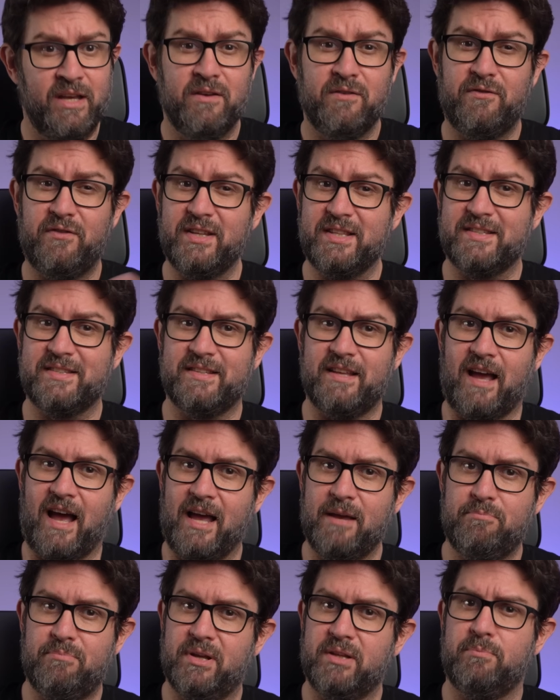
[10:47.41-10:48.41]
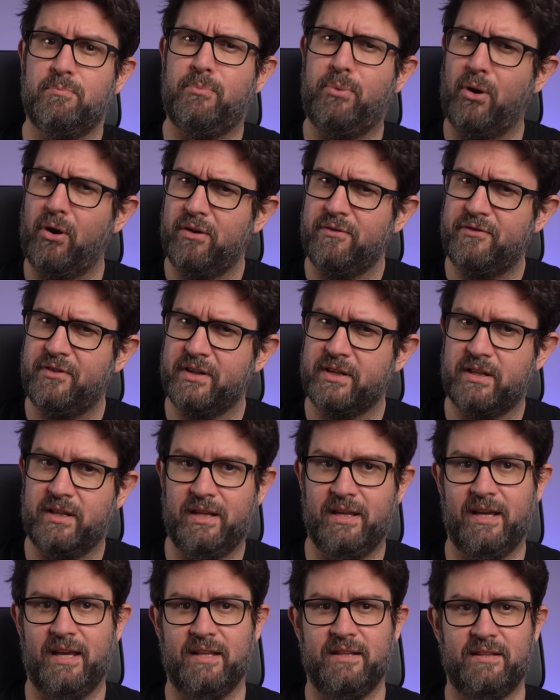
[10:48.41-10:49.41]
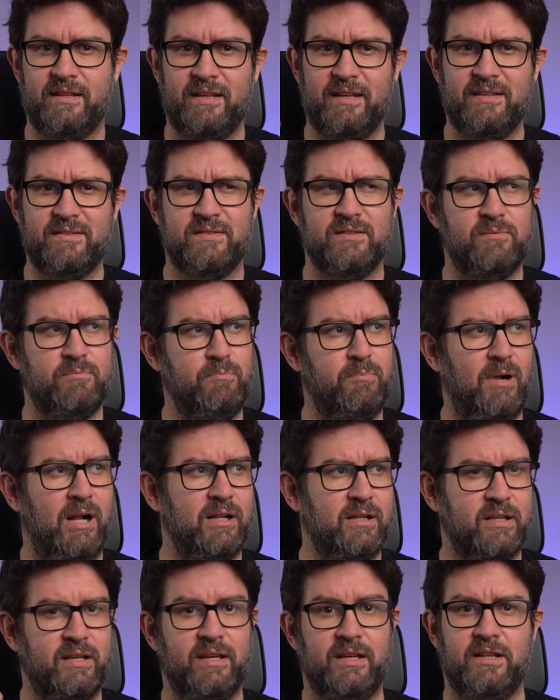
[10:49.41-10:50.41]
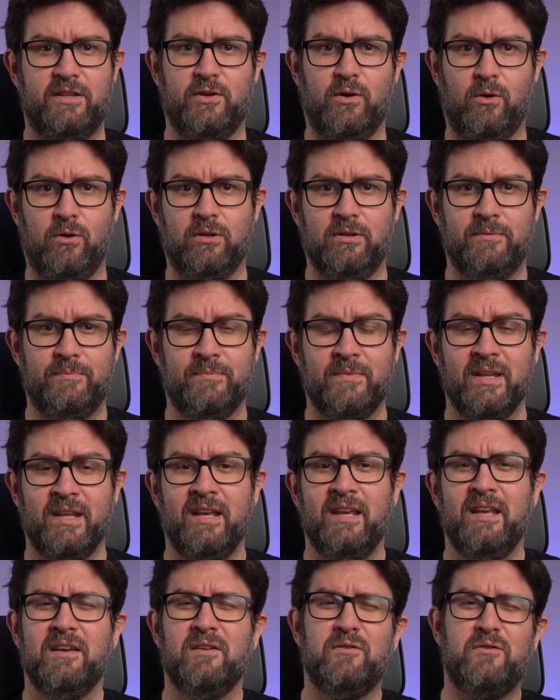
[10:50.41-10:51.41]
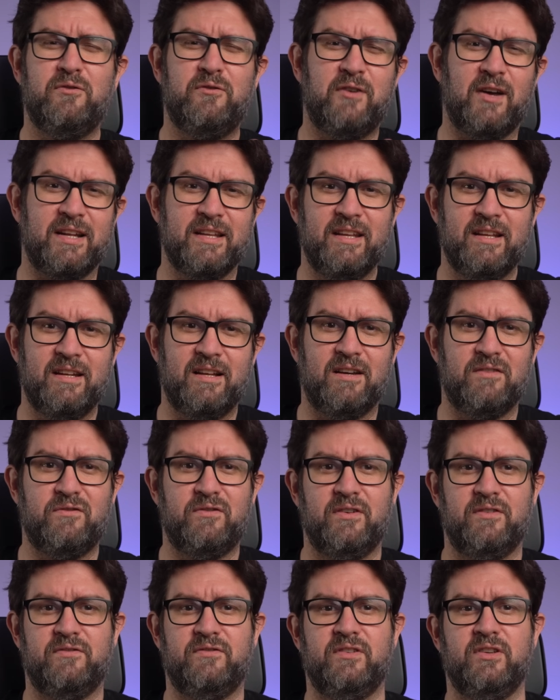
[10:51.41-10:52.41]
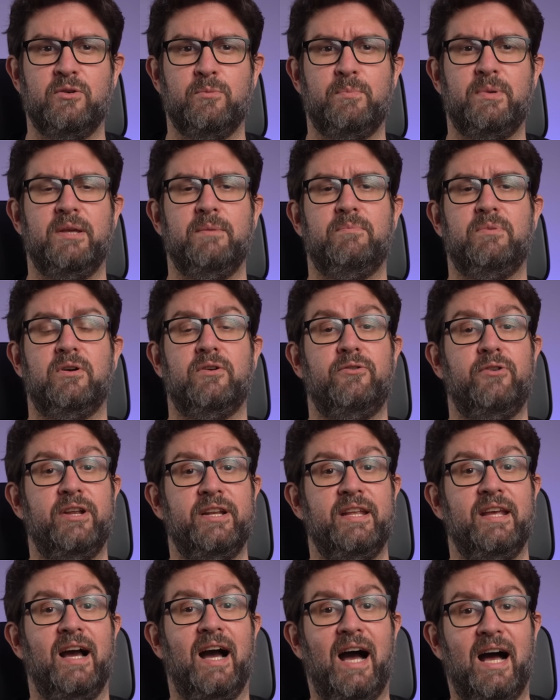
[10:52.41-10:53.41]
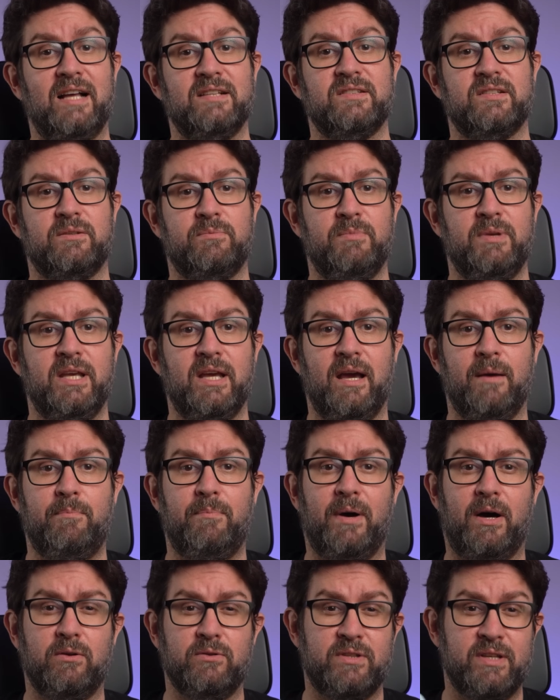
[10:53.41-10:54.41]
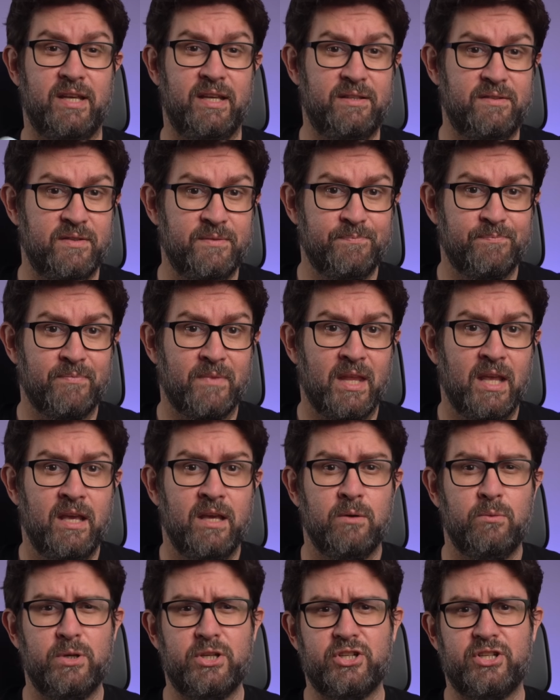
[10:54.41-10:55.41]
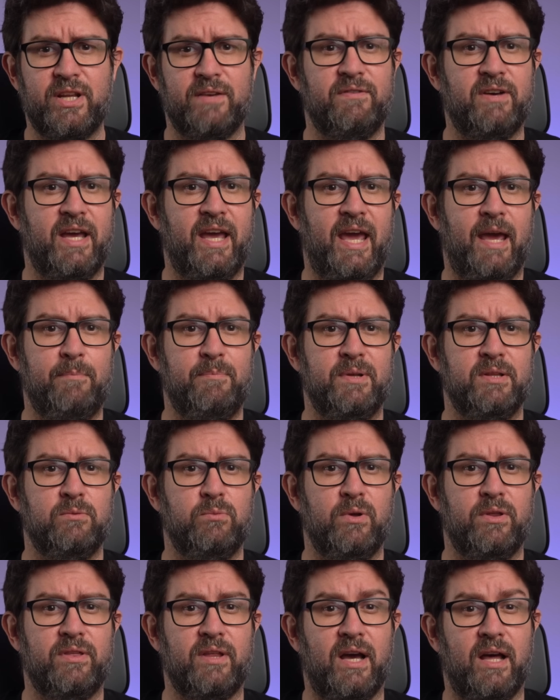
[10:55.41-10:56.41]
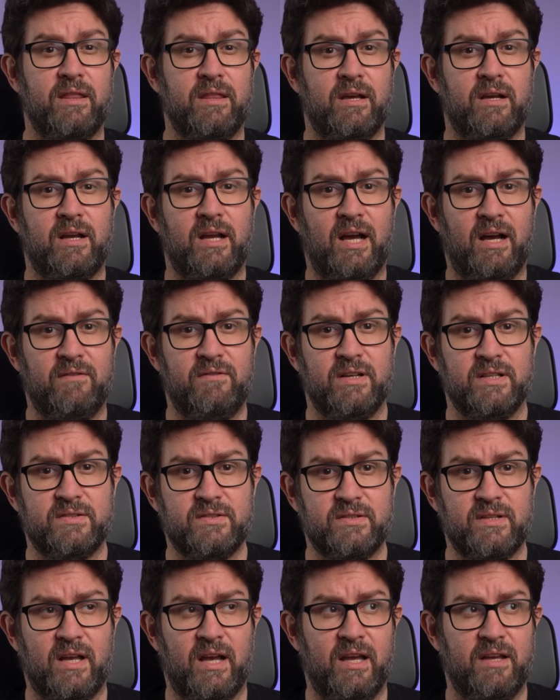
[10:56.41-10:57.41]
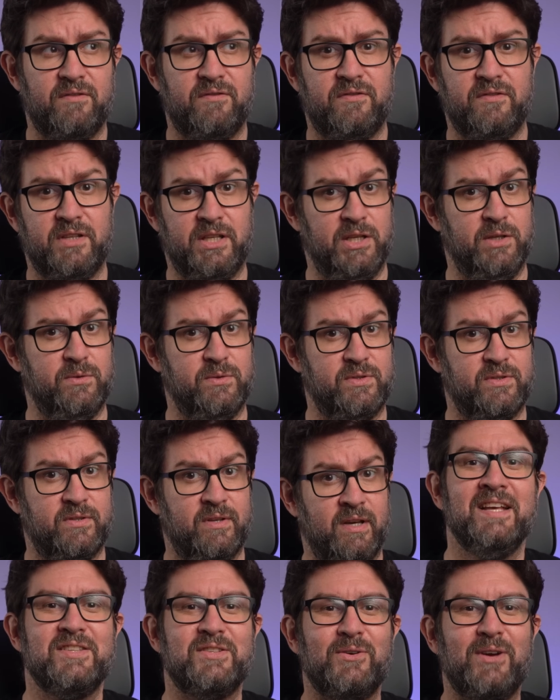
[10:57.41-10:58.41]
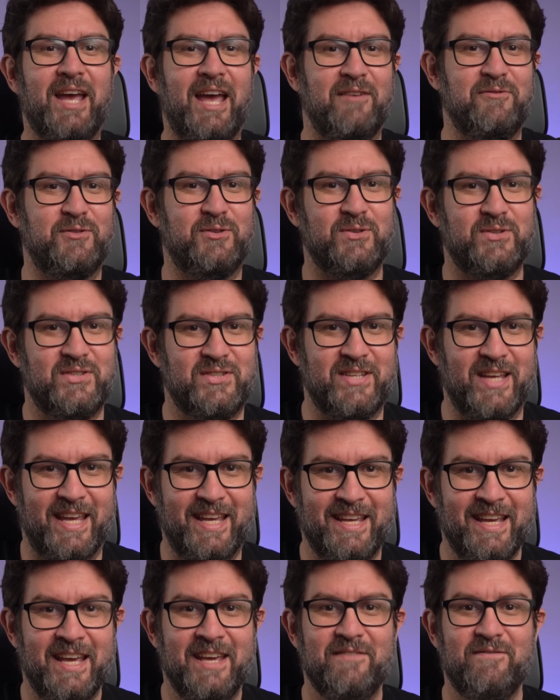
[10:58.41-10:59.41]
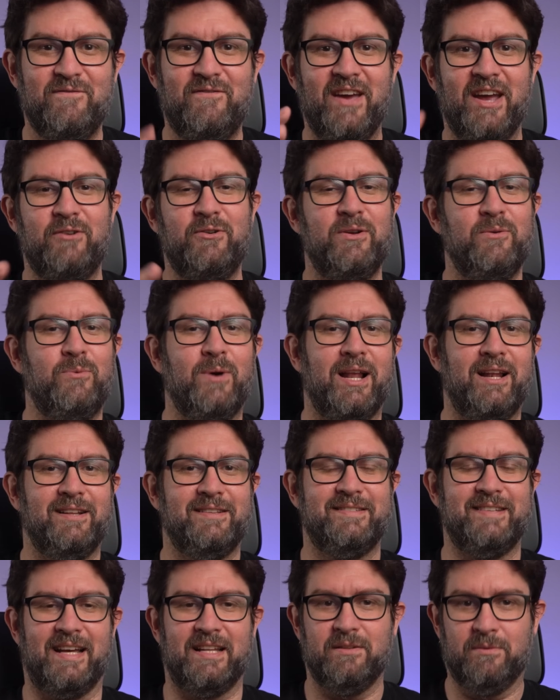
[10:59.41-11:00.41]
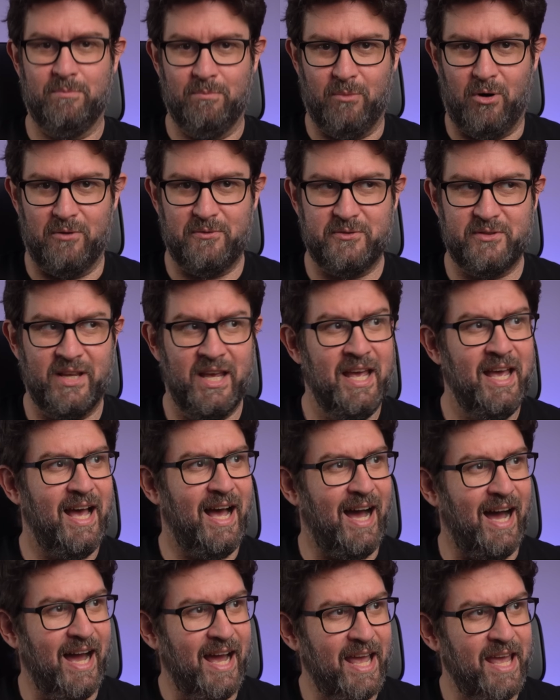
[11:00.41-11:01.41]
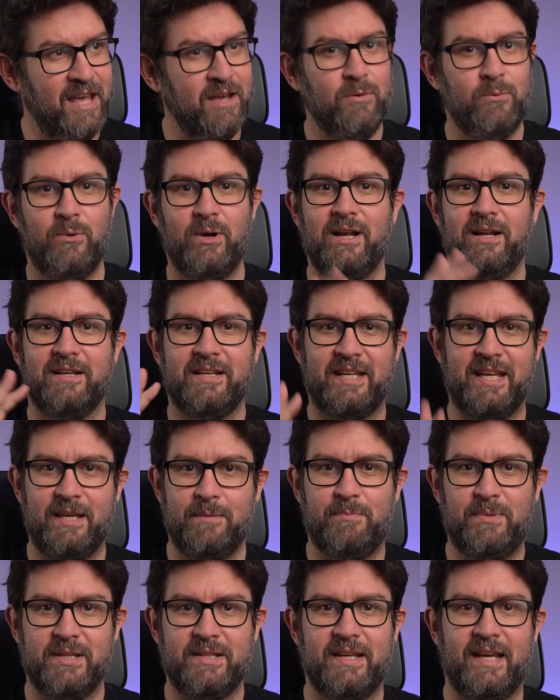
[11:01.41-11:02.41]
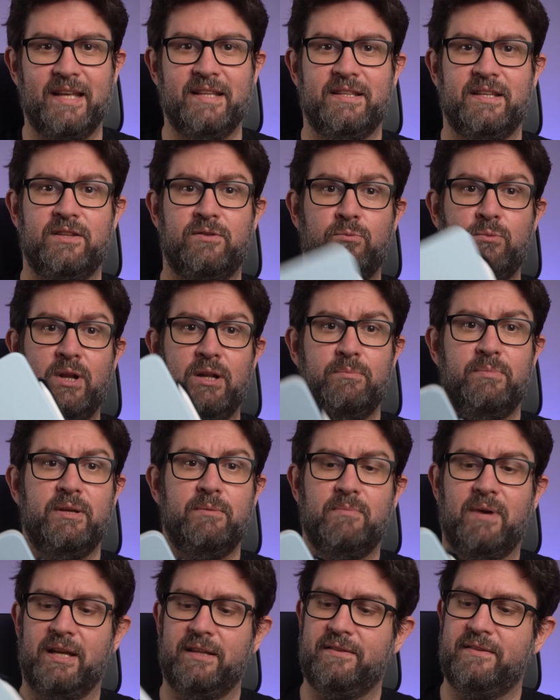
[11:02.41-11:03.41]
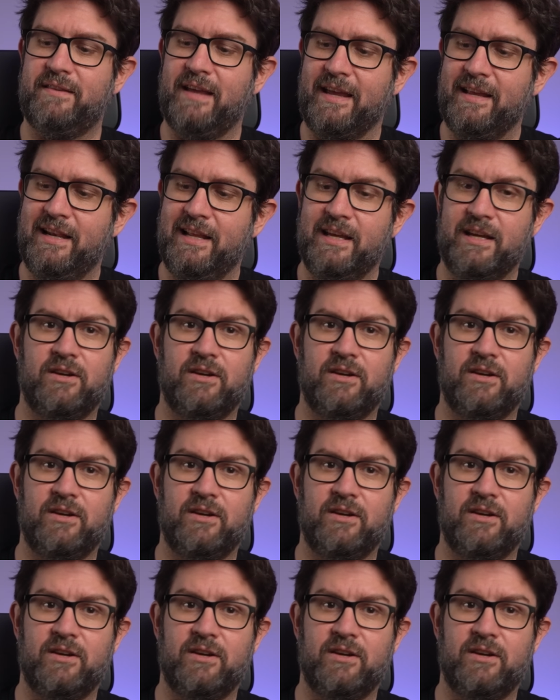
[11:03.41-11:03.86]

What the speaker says: fits the iPad perfectly and isn't bulky at all. Funny enough, a few people already asked me about it, which never happened with other covers I've used. So I have to say, very well done, MOFT. I will keep it and it will be my daily